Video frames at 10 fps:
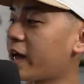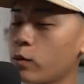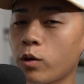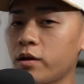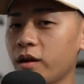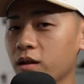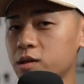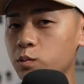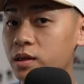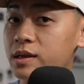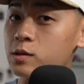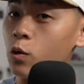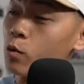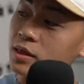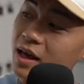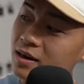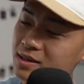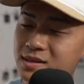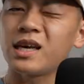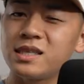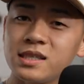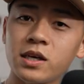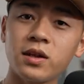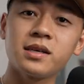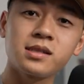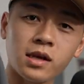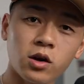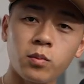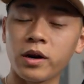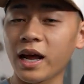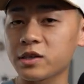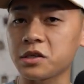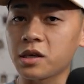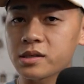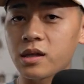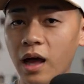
I can wear a necklace with this or without it. So that detail is subtle, but it actually does a